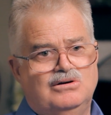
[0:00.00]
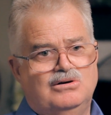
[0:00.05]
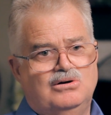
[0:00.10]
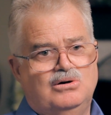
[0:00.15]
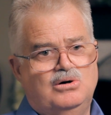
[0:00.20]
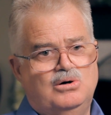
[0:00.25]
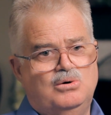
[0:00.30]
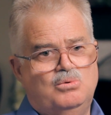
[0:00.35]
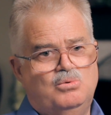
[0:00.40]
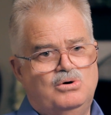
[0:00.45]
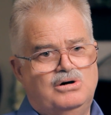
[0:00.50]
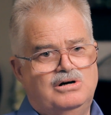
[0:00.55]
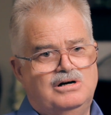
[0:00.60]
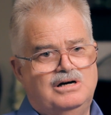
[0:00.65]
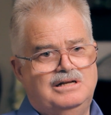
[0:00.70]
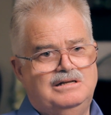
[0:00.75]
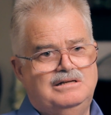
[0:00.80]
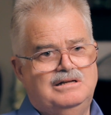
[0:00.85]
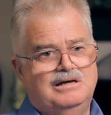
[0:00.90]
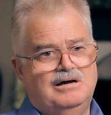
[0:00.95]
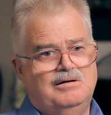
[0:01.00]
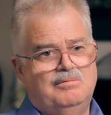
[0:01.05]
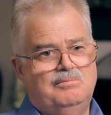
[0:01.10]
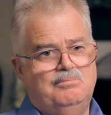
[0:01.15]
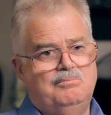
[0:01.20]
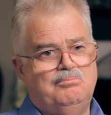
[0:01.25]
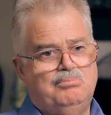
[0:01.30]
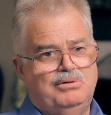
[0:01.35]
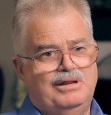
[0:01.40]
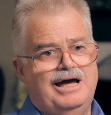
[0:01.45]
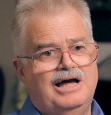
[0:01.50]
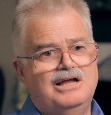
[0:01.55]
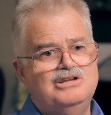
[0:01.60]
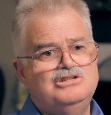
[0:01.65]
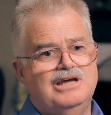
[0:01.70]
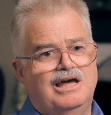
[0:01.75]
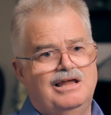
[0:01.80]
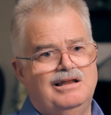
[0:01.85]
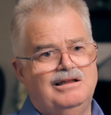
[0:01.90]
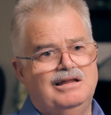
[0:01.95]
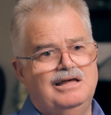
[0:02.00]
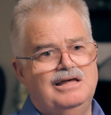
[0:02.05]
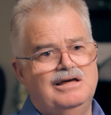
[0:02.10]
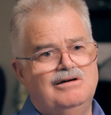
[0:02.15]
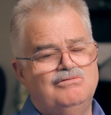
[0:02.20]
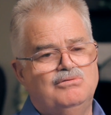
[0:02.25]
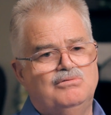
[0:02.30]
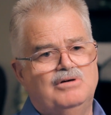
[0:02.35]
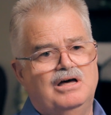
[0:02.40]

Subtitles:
who would pledge and live